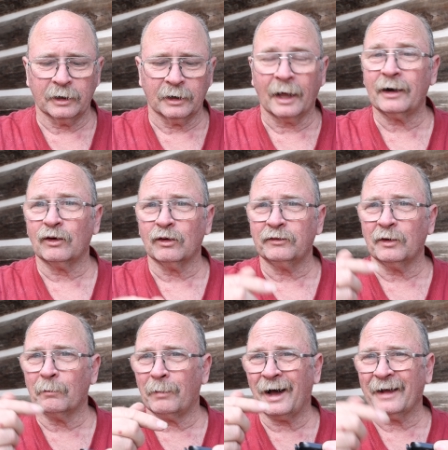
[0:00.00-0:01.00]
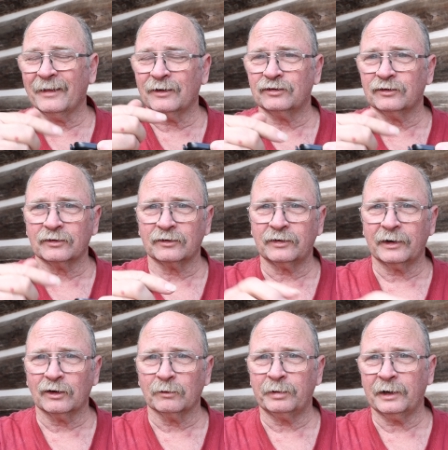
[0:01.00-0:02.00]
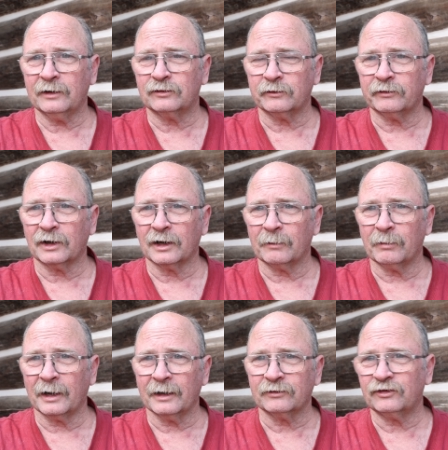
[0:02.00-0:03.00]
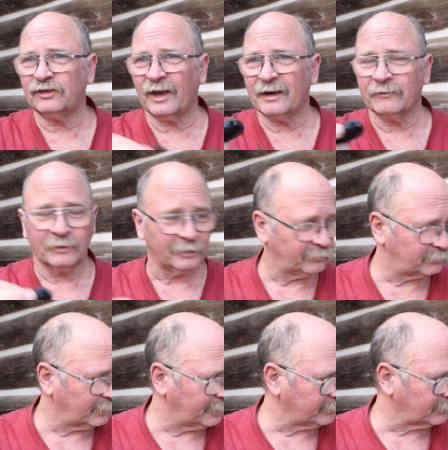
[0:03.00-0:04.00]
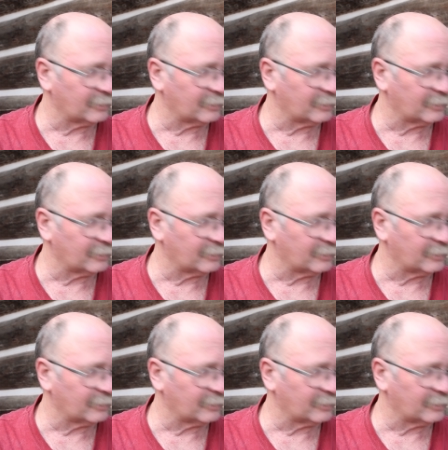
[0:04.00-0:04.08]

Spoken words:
and I don't know if you can buy this as a single piece or if you got to buy a set of these things.